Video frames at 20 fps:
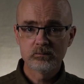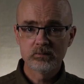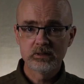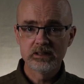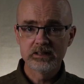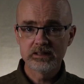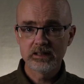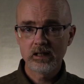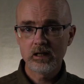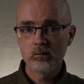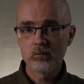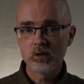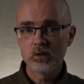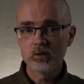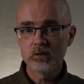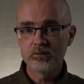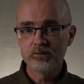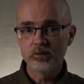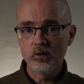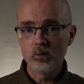Instead, I'm going
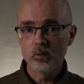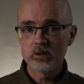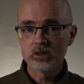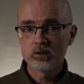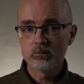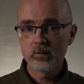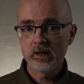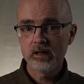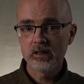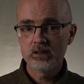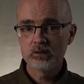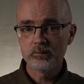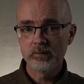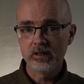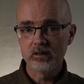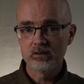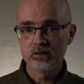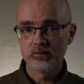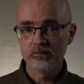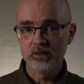to focus on my
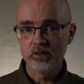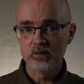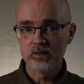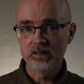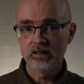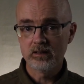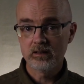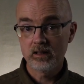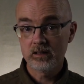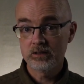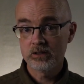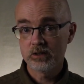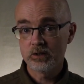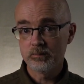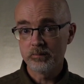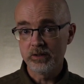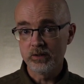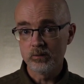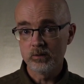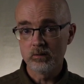experience of using it as a
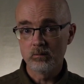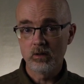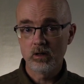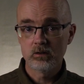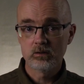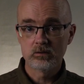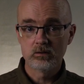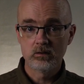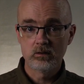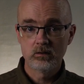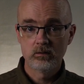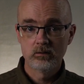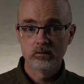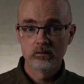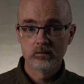computer monitor.